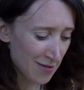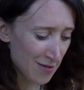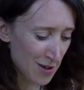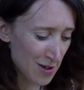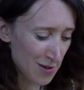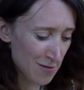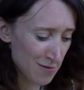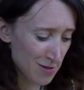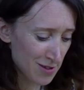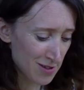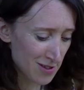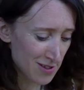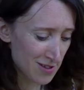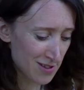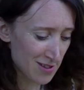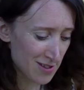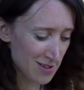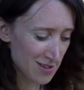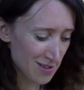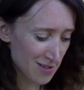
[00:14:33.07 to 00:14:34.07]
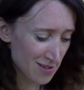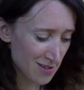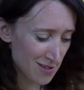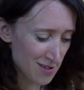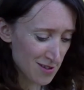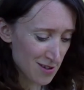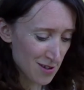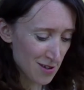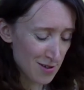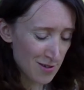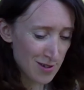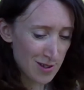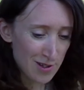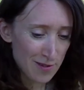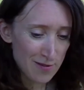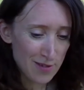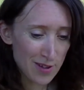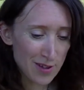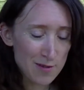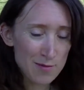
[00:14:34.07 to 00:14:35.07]
for anyone that doesn't know
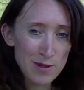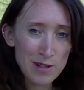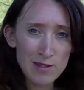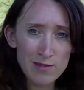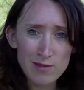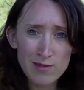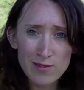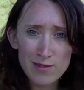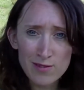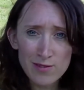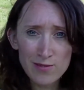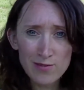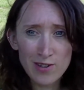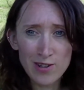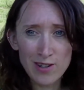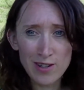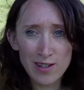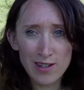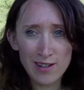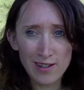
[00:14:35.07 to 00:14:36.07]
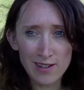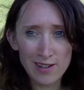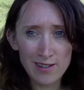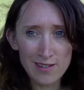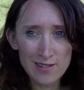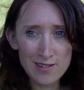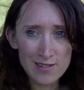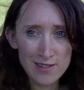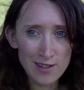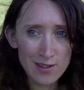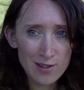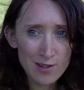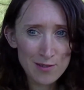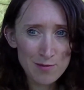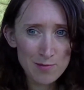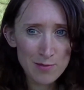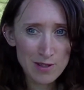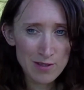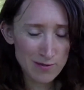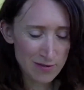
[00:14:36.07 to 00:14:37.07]
anything about Vikings, they
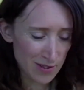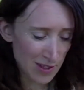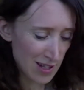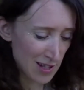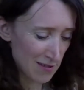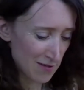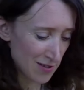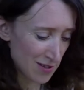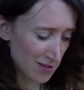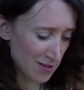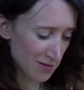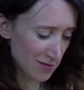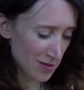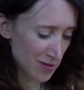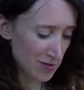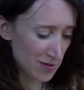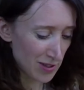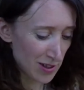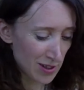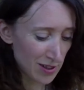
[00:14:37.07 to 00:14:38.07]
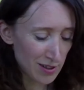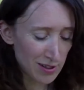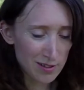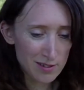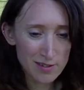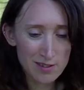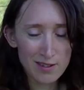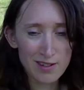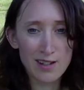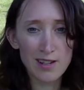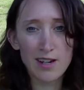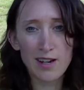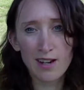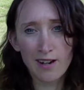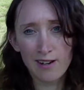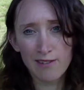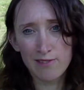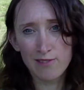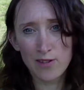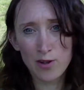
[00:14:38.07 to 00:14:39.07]
could be forgiven for thinking that they
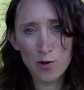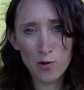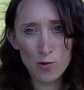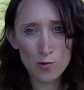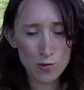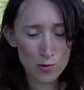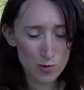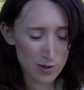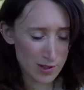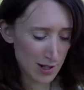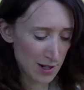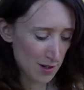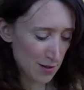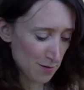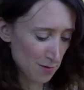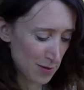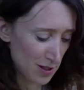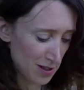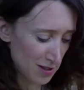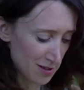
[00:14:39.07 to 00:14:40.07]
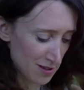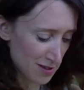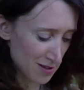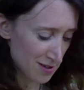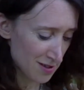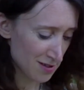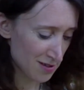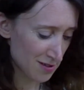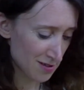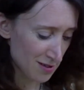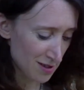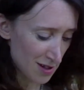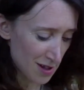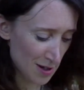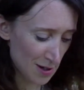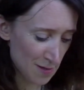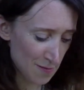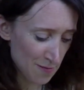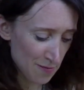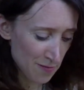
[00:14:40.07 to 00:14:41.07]
have horned helmets,
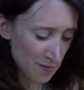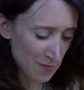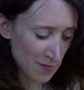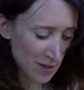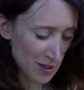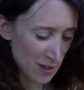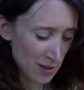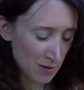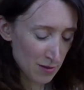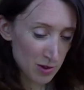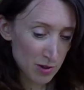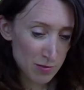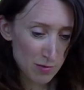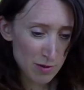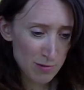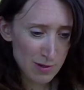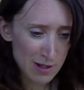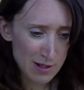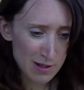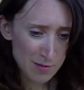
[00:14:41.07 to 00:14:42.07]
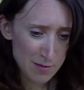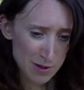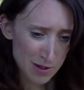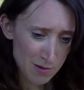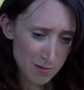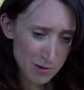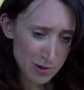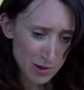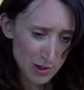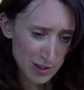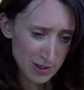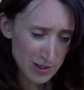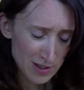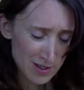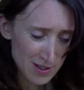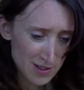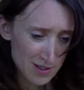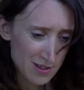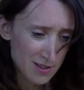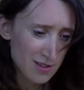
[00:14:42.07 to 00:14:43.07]
which probably anybody watching
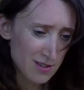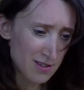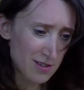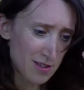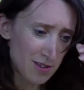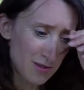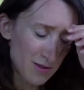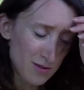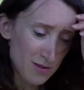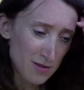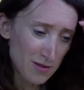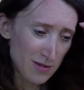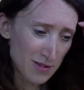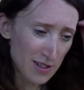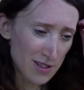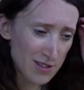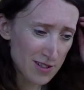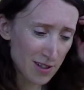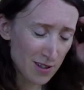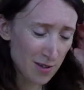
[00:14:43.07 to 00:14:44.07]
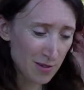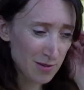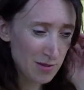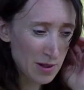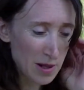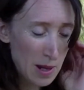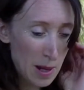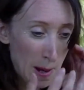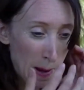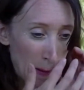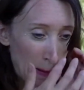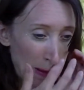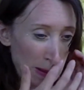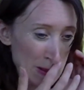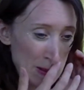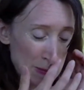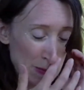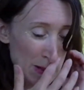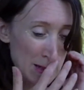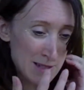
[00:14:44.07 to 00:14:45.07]
this is going to know they don't. But
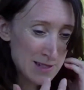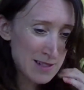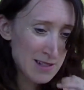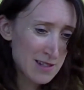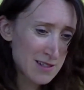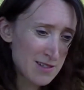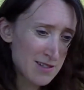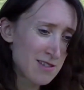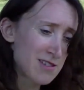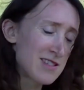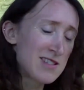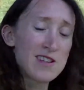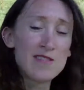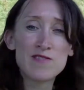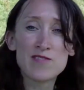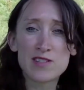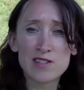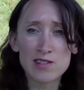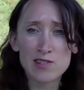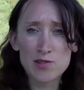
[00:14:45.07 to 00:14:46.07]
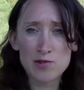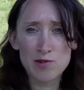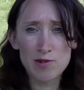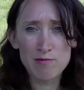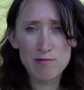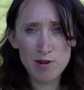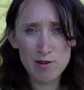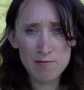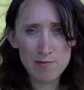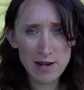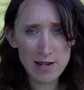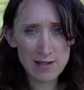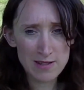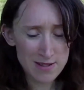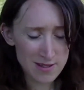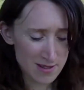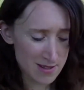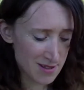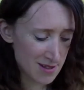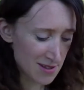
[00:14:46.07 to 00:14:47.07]
that's basically a 19th century
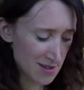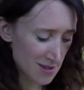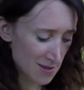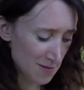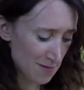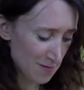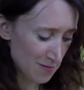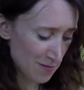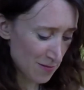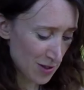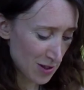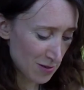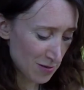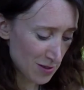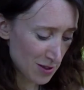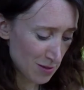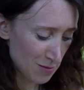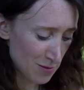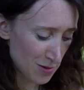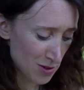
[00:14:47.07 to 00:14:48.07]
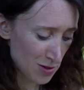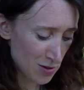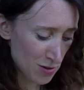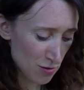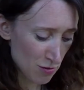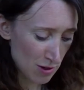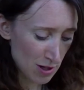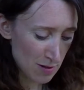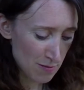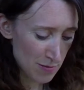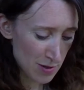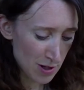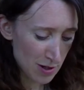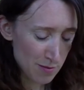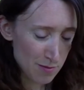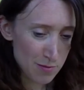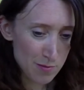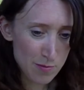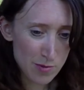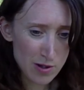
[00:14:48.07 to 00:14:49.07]
romanticism that was dreamed
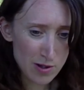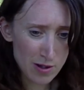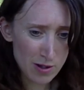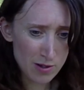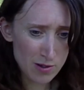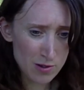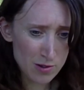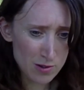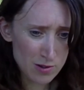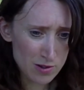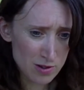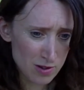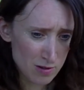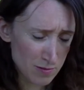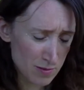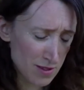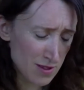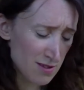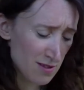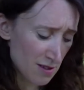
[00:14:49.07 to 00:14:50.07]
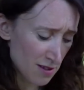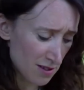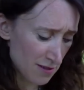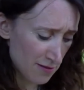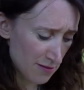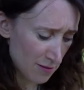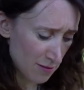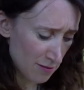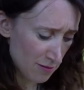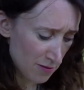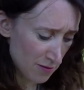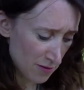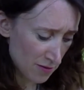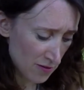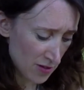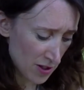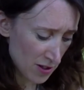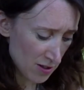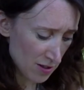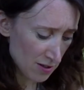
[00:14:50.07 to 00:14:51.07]
up by a costume designer for
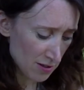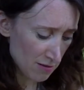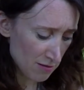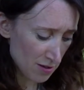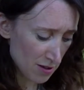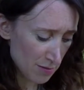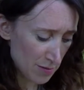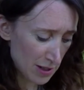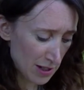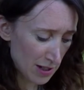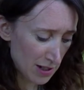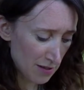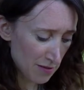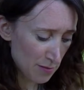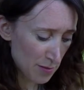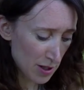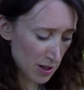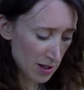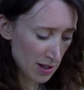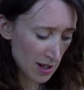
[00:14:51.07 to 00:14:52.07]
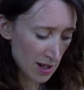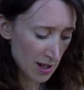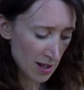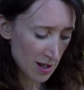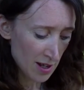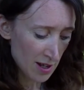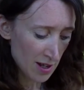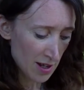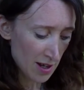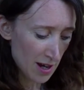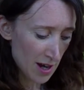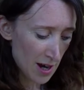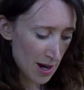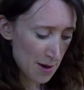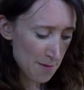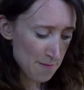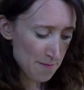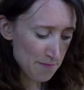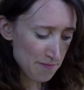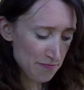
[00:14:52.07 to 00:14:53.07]
Wagner, I believe. But
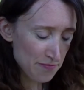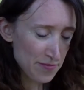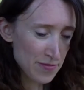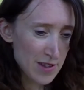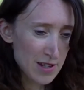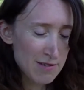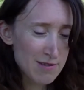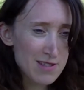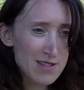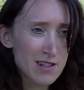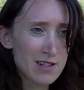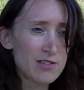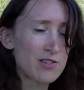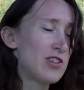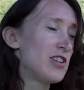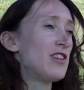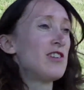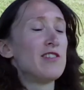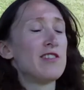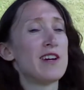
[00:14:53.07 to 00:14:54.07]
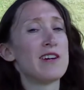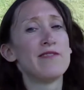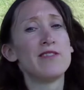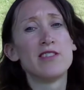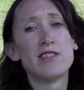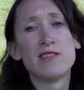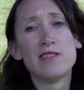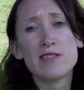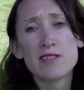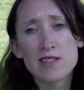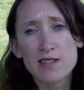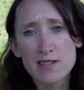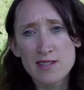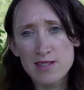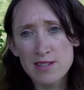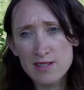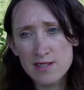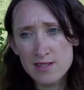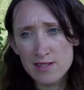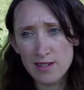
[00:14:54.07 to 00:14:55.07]
there is actually good evidence
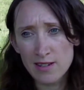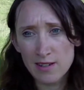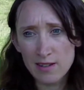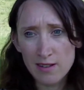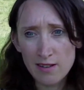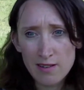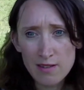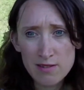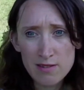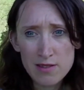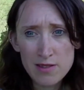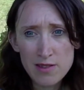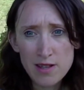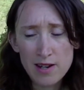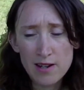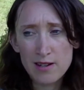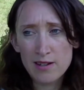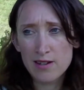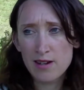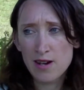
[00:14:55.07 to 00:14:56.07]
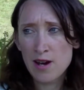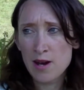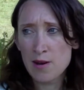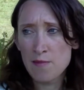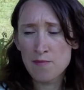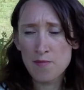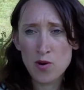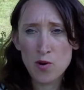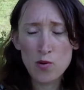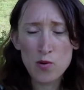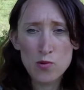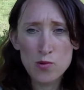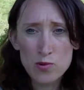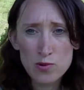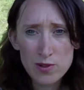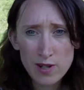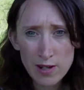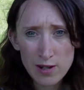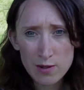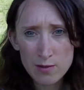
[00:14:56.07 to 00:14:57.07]
existing that
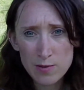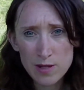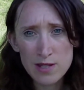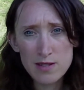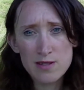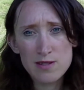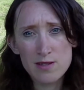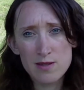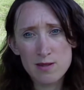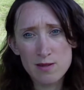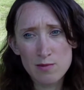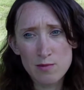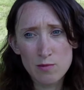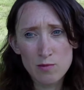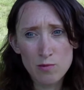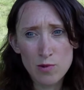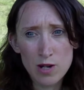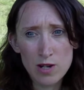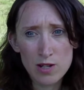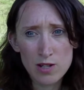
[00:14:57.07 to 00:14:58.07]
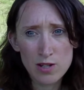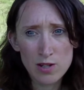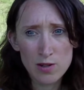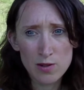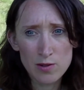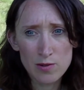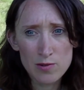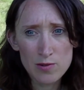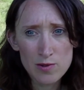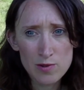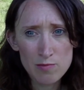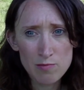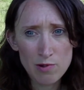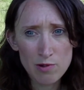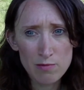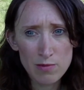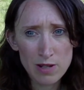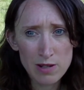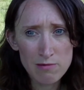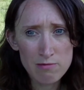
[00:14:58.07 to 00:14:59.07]
horned helmets were used,
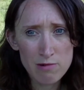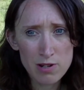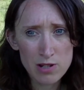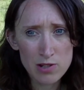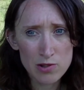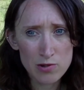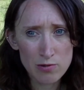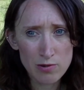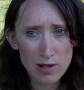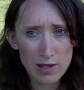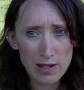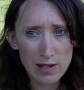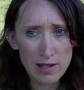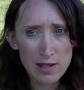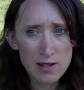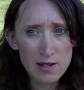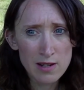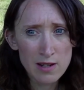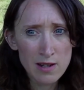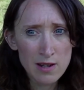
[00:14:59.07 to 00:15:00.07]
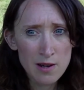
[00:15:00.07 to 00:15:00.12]
probably ritually,